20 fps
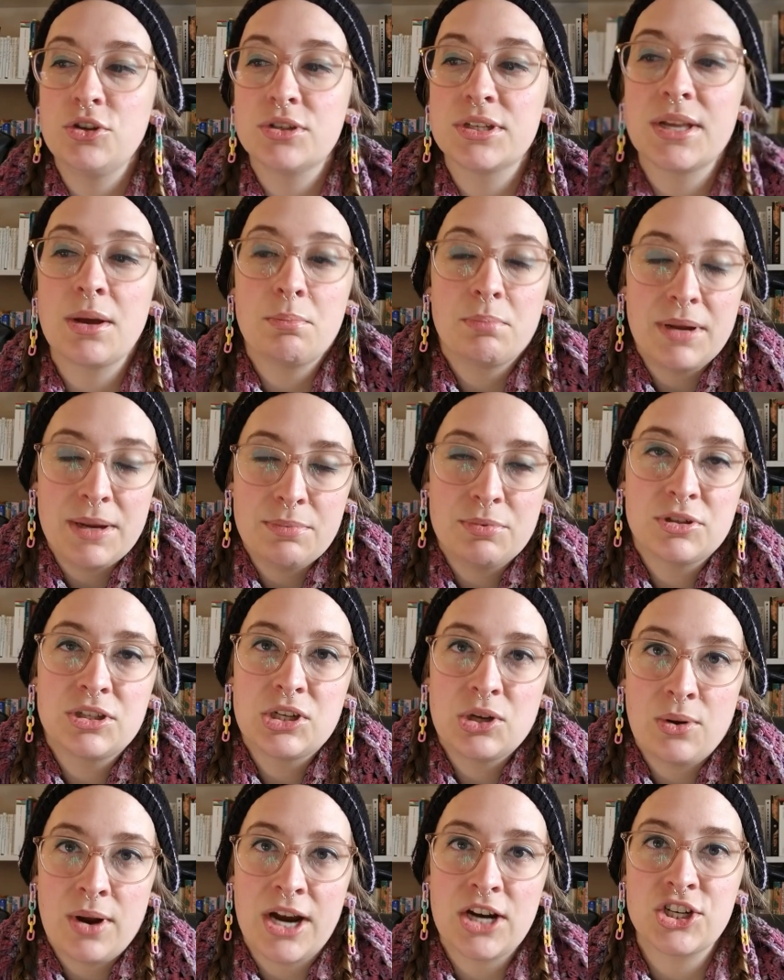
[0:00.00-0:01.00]
Some people
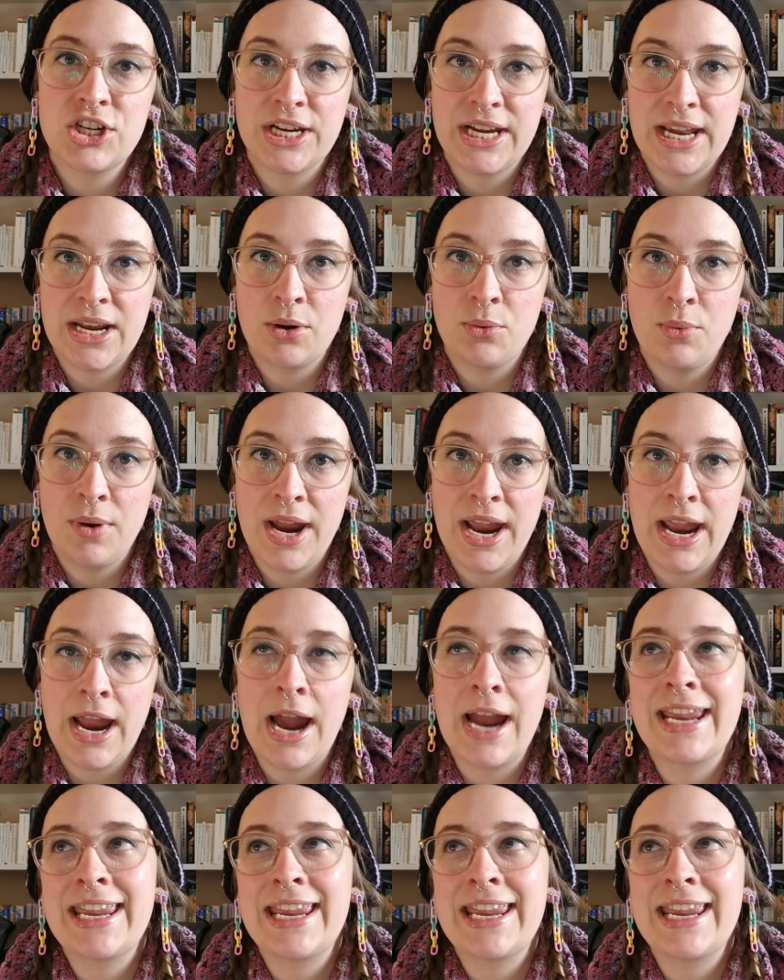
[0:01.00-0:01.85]
do actually get away.